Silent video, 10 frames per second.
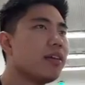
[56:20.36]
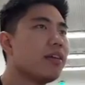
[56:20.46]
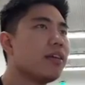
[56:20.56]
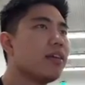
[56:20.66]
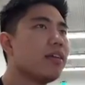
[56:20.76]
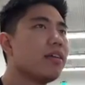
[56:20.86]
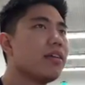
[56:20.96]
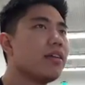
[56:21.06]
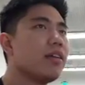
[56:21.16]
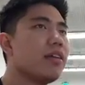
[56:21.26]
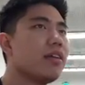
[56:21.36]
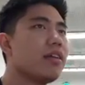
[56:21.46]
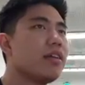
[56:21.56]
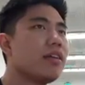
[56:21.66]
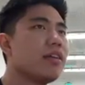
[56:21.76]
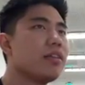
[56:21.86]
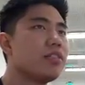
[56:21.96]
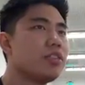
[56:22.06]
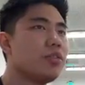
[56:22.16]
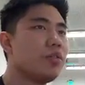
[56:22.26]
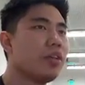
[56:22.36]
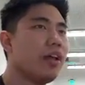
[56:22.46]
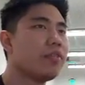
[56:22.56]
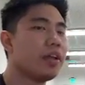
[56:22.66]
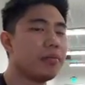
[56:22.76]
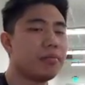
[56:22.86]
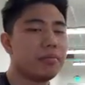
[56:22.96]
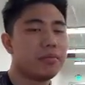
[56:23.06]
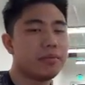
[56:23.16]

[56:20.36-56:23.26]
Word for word: You can change the the amount Just of time do lifetime. it is.